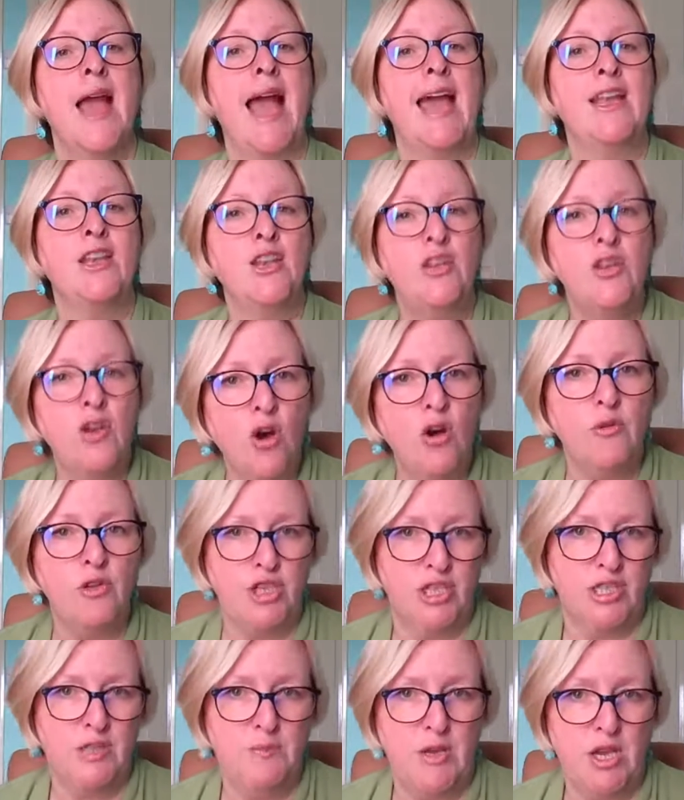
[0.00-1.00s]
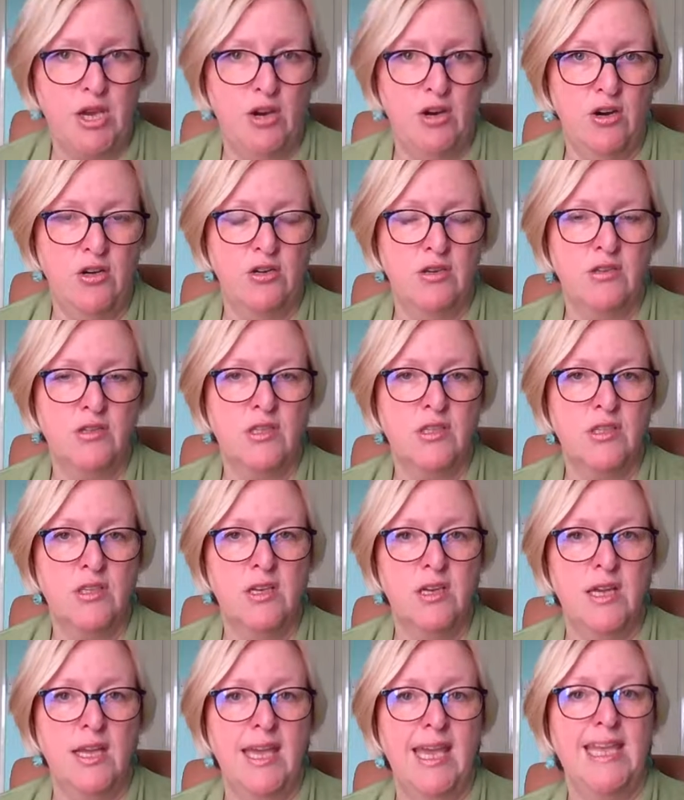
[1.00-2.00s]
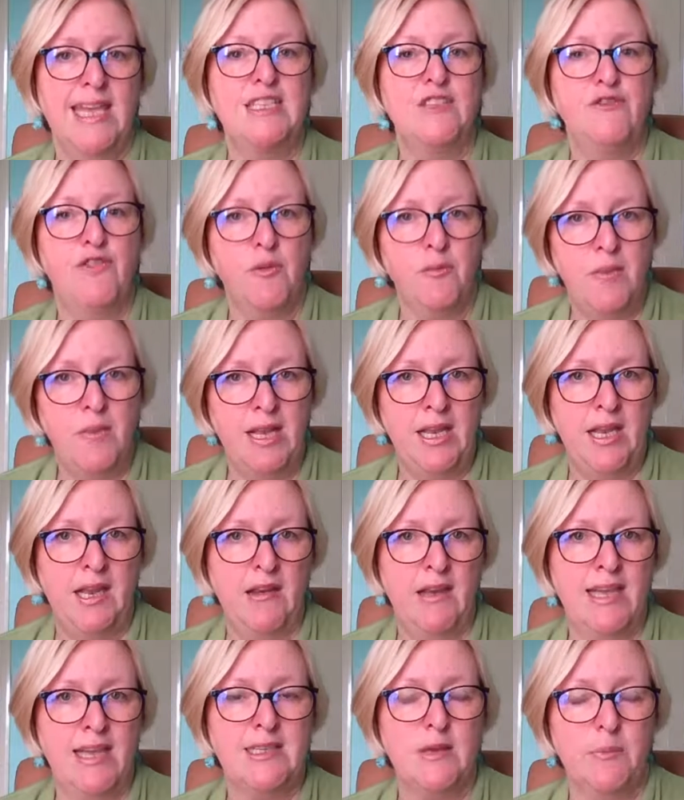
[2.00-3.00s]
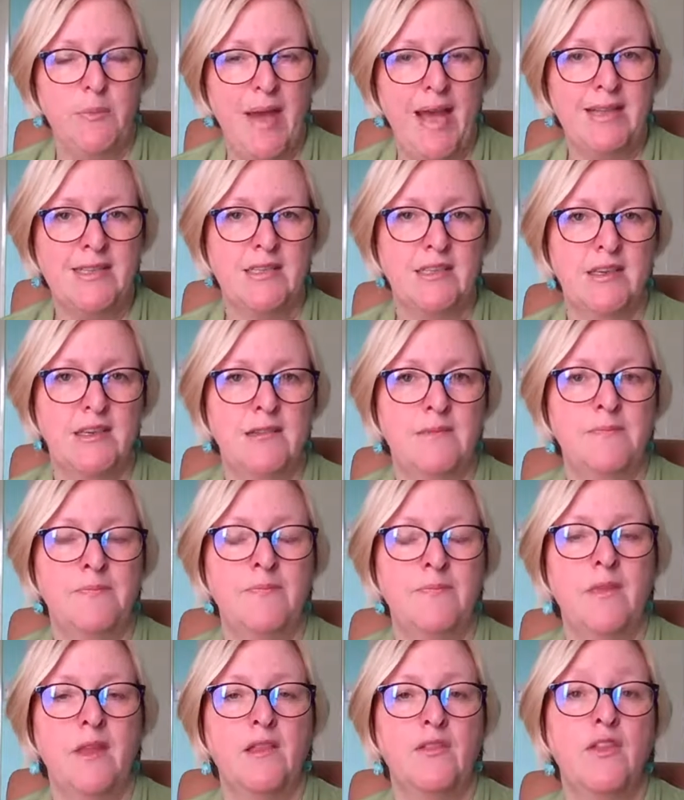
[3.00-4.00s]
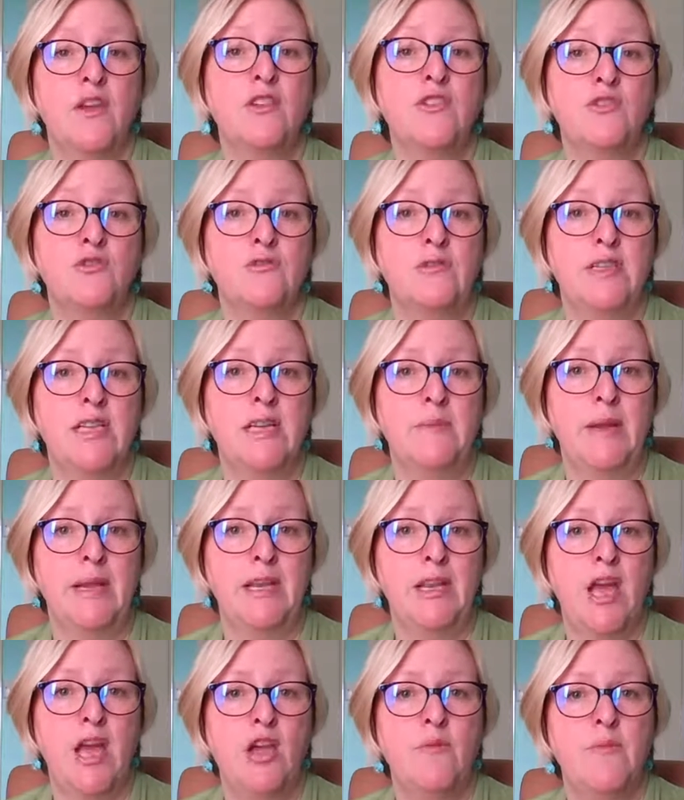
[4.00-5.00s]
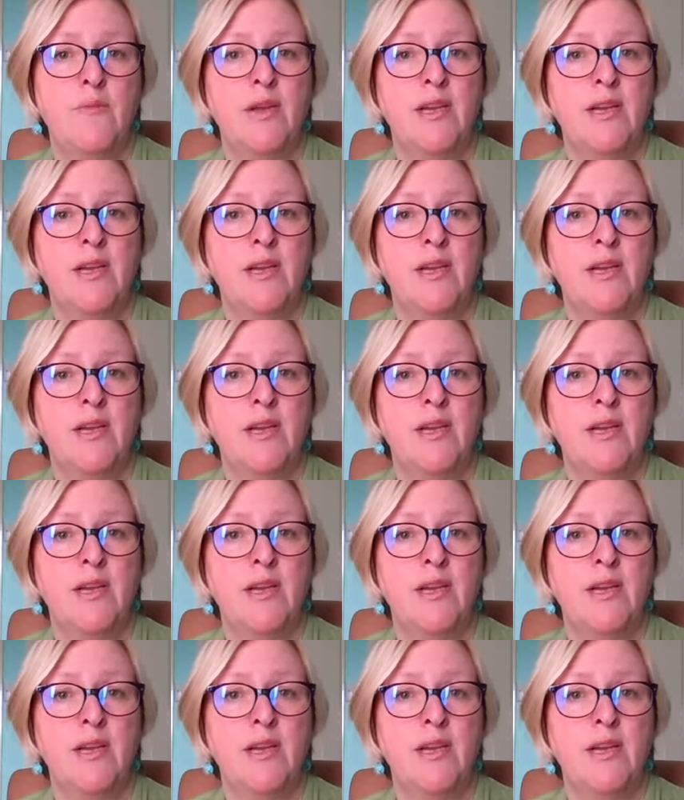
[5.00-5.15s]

and not just because it's familiar, it's a pattern that's already been known.